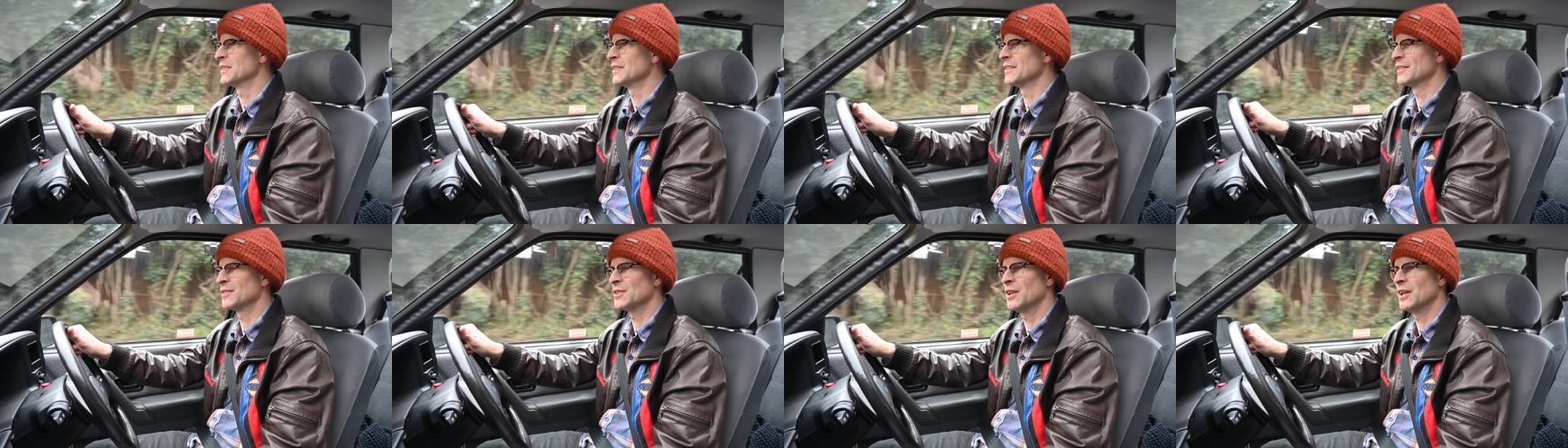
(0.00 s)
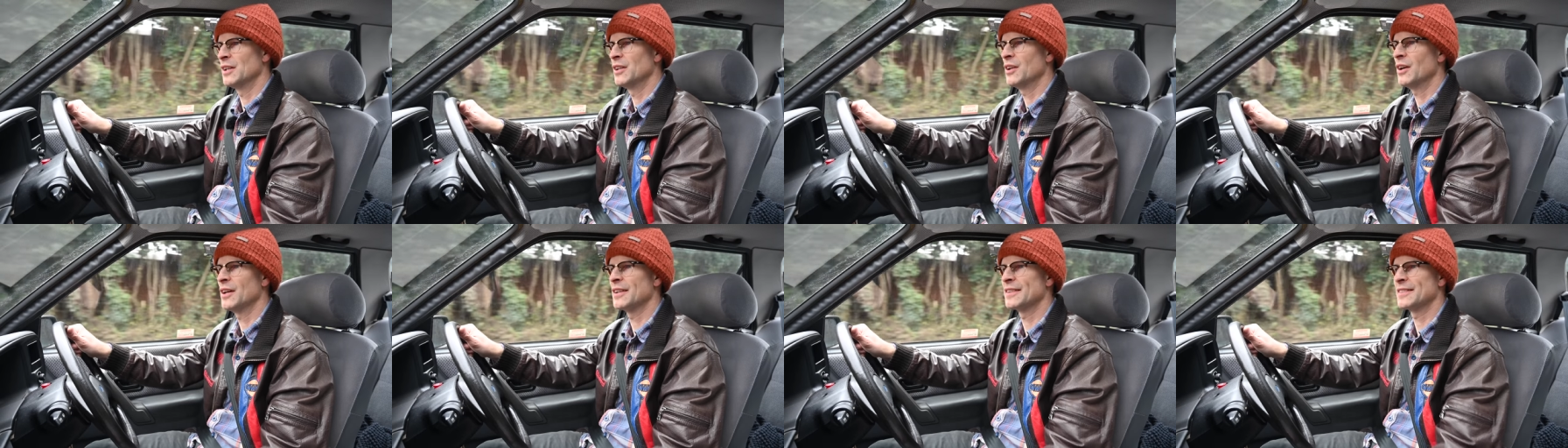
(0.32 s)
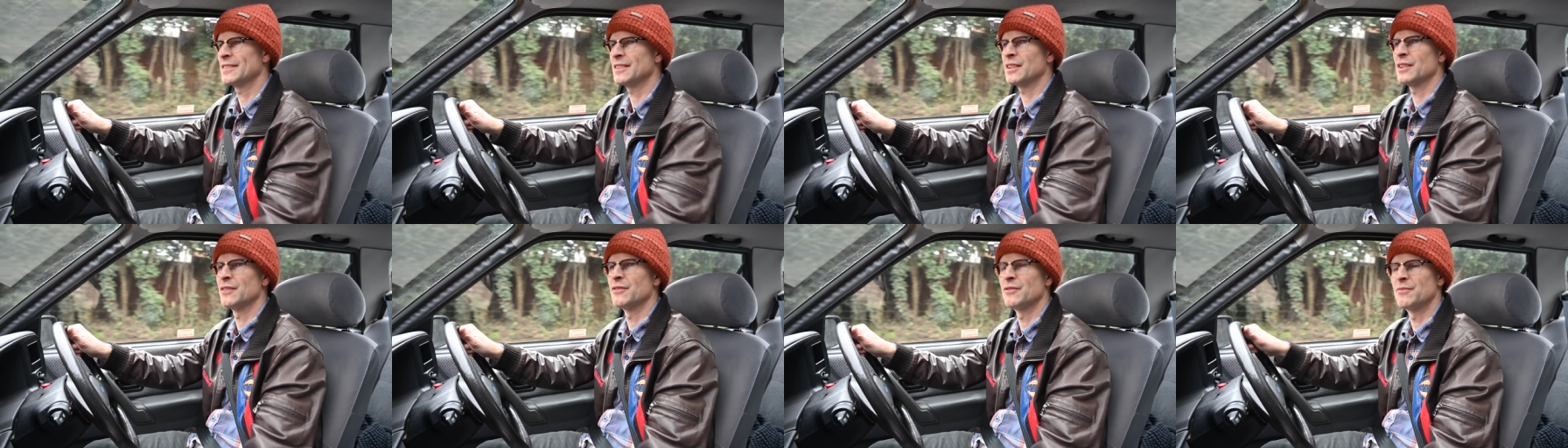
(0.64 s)
and it's got a
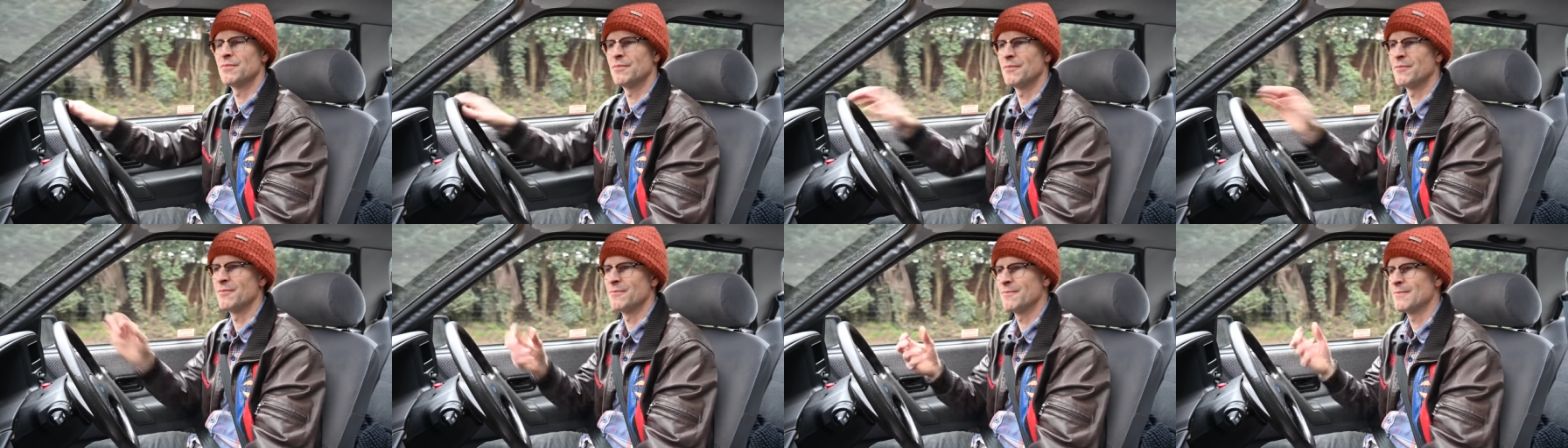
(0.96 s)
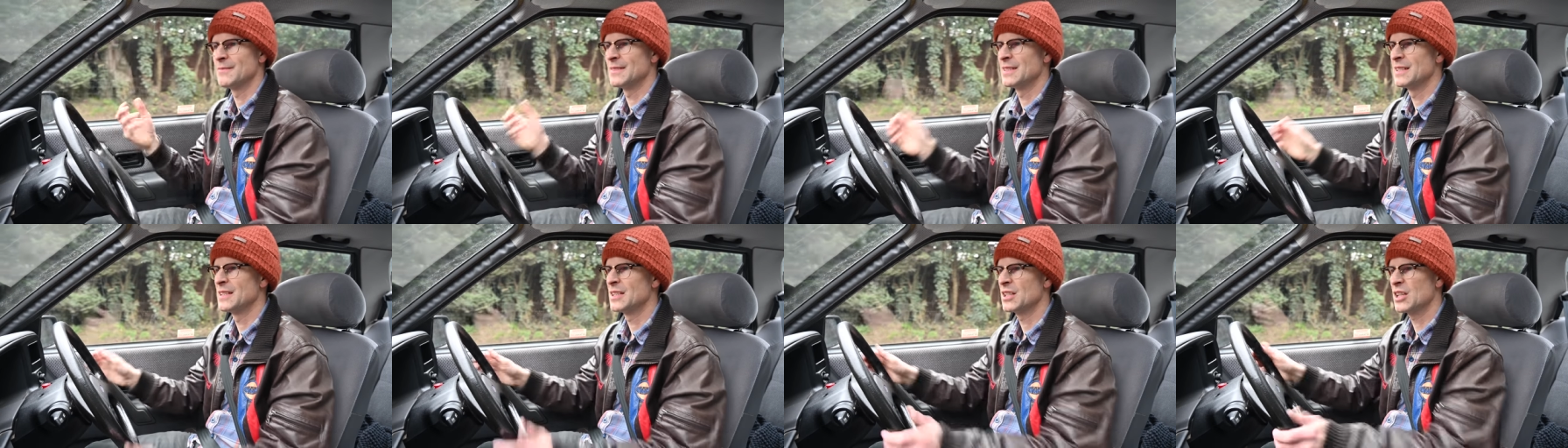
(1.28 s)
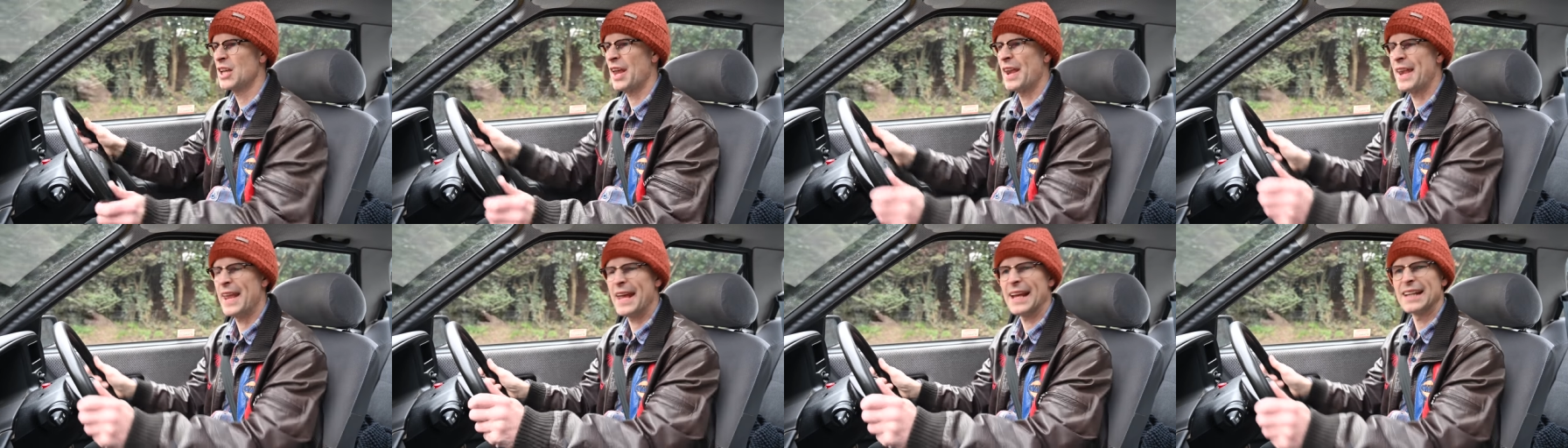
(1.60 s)
nice kind of
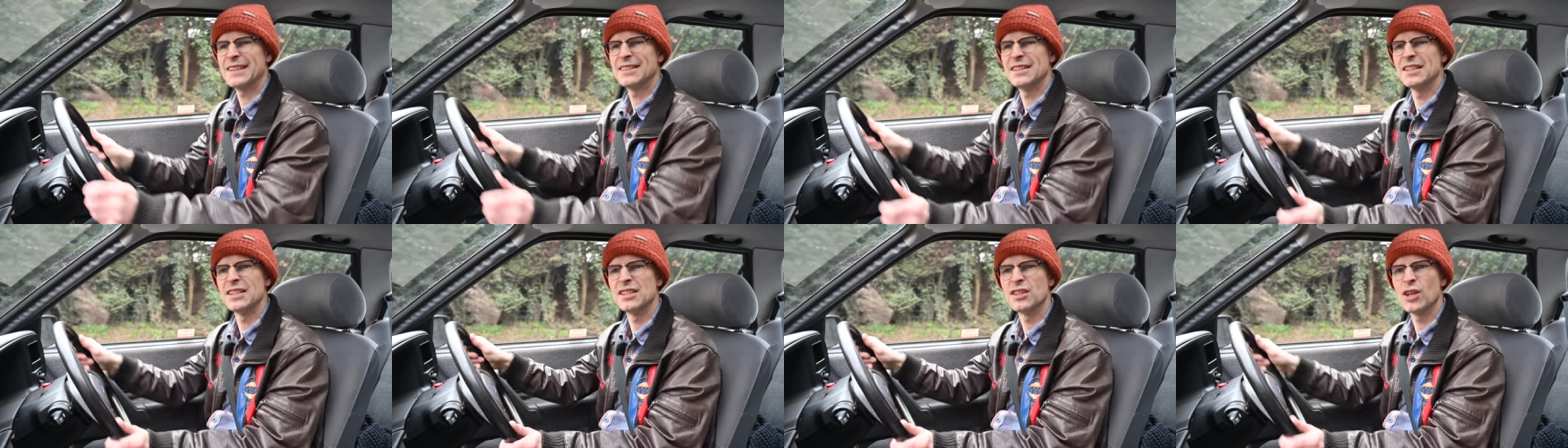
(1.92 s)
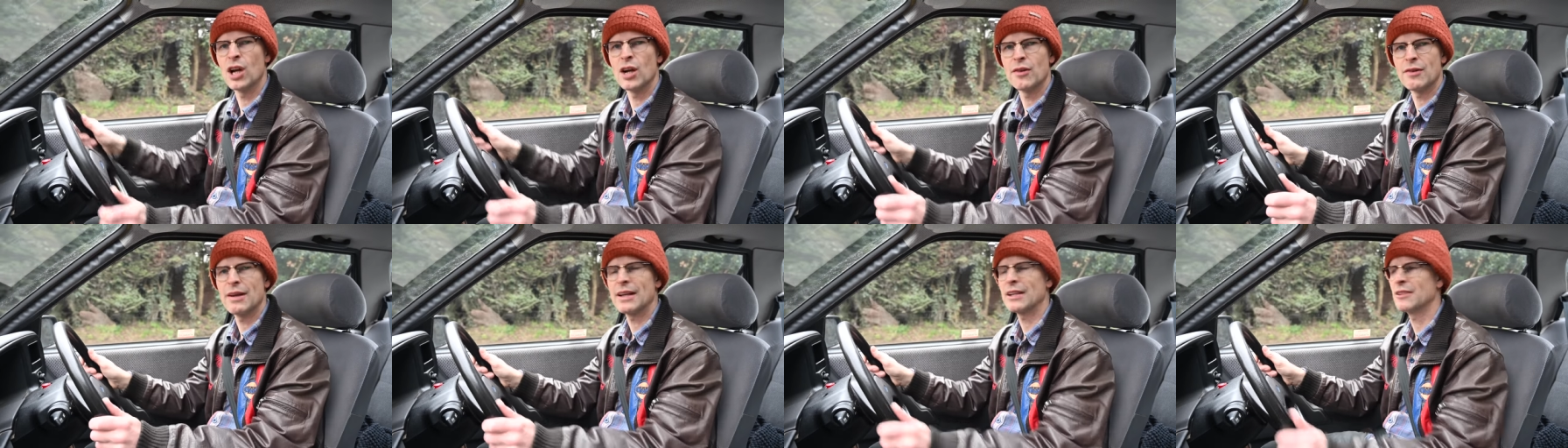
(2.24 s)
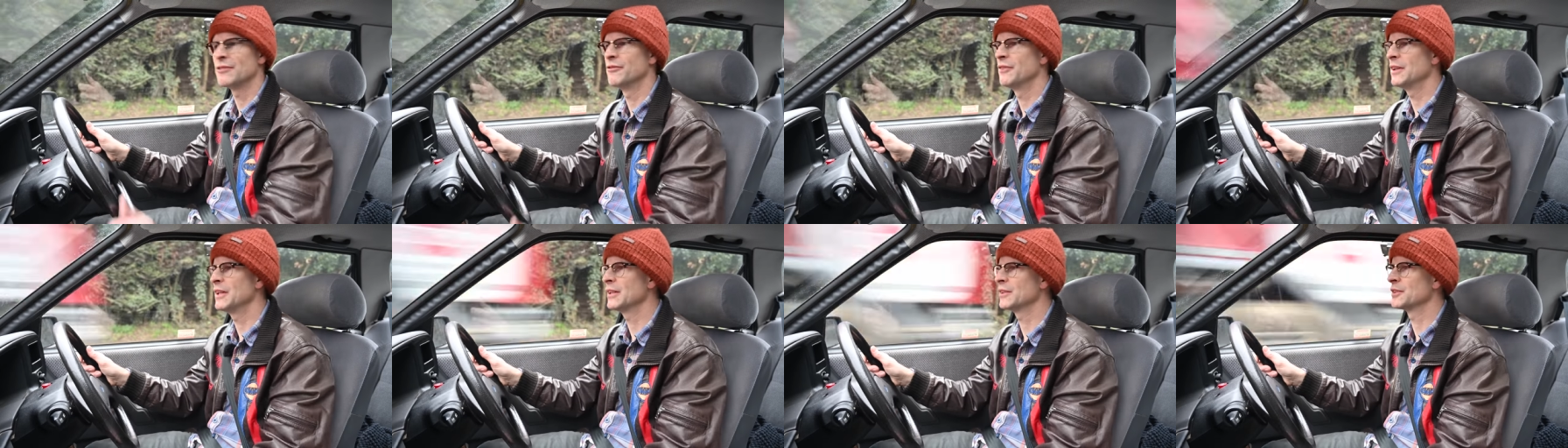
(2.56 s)
connected,
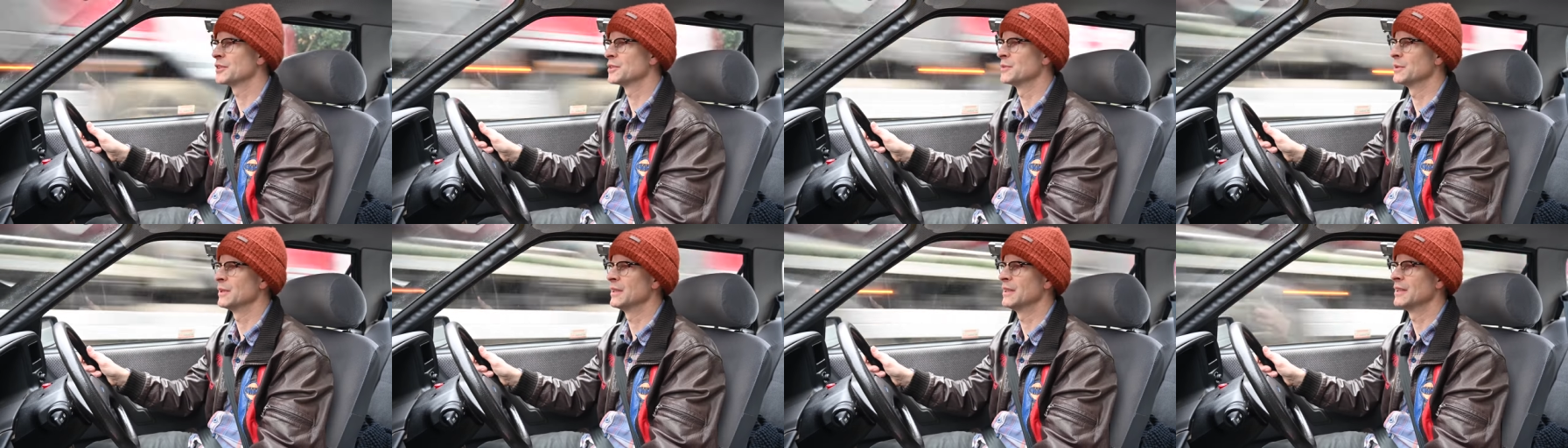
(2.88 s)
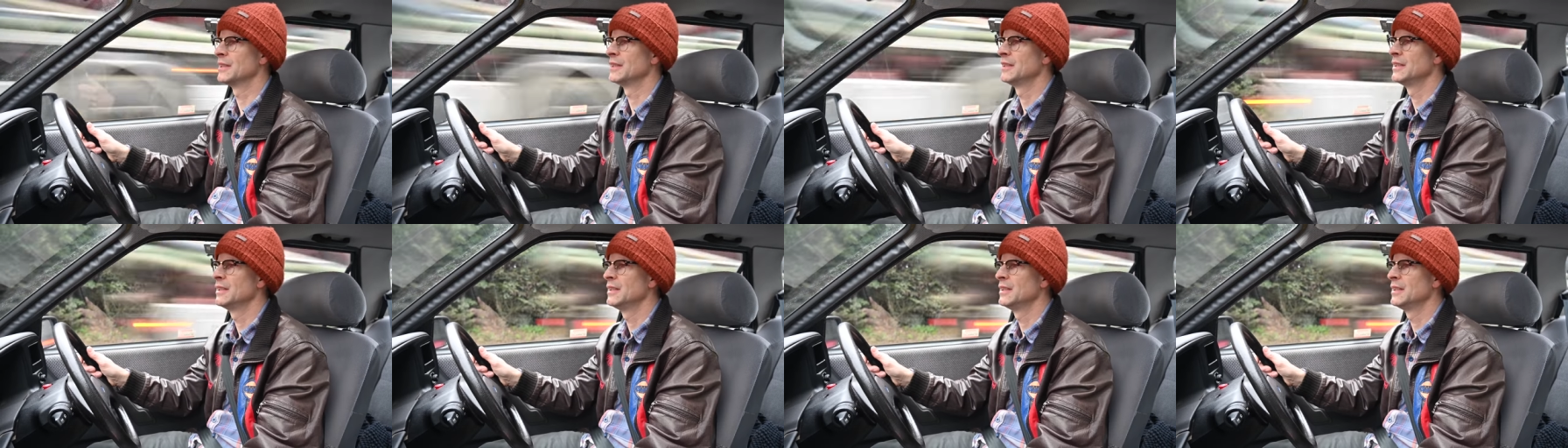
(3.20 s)
direct feel to it